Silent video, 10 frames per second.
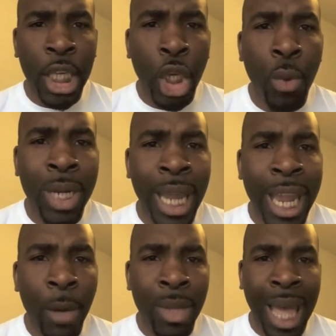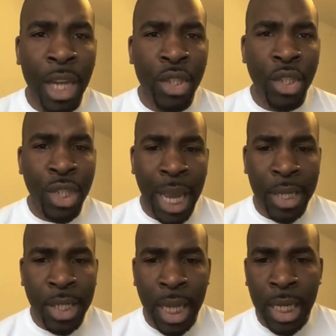Q&A with Action
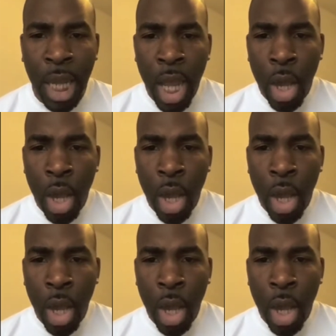Jackson.